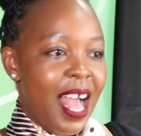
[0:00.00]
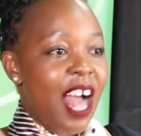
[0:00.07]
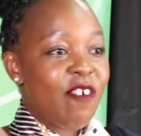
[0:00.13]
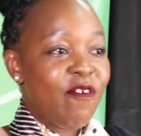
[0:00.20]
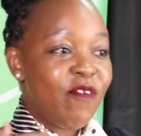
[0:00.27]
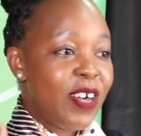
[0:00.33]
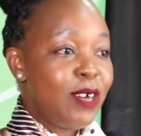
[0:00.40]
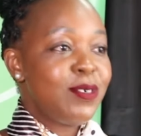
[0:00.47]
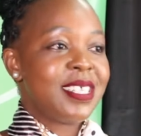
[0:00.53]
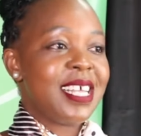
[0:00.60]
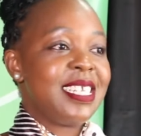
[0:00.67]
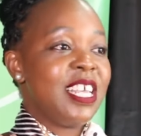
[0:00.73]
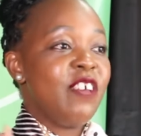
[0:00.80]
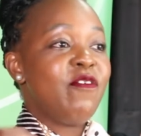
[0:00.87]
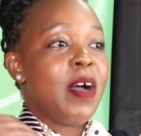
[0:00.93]
I found
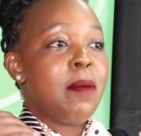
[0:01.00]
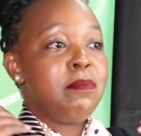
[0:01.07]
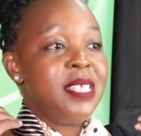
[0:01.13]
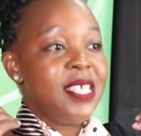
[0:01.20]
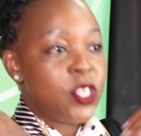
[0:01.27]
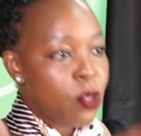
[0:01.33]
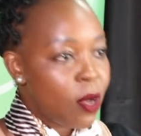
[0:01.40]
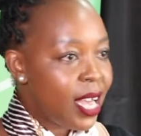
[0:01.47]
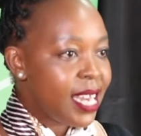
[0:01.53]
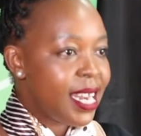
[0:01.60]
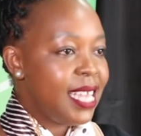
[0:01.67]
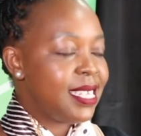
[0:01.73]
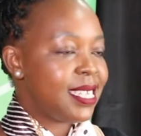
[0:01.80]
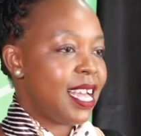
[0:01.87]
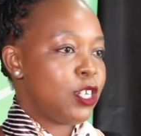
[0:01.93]
that if I'm
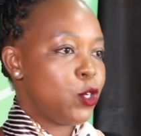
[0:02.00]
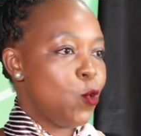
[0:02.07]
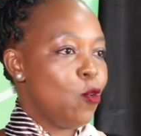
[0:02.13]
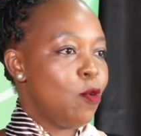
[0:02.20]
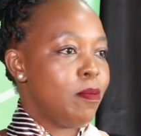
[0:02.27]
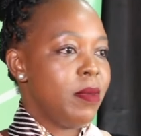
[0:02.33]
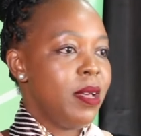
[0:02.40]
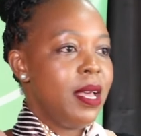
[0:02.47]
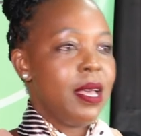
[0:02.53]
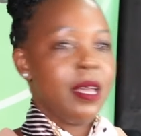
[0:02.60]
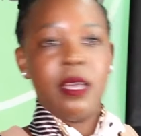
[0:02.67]
disorganized at home,